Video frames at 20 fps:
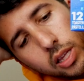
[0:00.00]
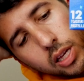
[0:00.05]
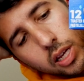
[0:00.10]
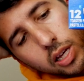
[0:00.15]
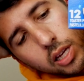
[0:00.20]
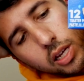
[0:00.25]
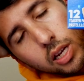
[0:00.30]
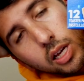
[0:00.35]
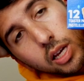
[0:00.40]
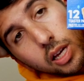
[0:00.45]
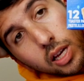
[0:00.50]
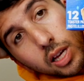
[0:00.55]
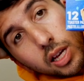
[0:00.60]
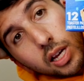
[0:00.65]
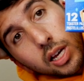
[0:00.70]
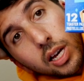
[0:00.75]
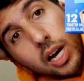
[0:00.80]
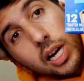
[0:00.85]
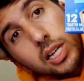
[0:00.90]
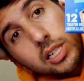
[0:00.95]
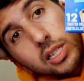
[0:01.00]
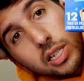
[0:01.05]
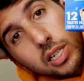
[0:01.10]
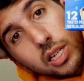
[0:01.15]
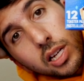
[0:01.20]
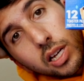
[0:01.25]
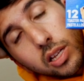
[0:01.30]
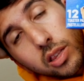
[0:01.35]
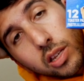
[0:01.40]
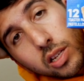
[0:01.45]
then I did
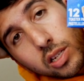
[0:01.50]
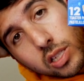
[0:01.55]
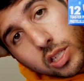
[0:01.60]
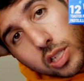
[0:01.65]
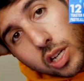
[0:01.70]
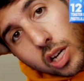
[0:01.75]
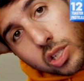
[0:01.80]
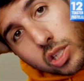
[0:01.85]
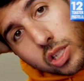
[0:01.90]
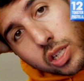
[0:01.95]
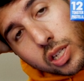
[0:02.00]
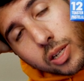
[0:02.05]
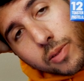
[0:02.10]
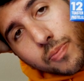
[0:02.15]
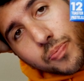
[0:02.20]
the disgusting,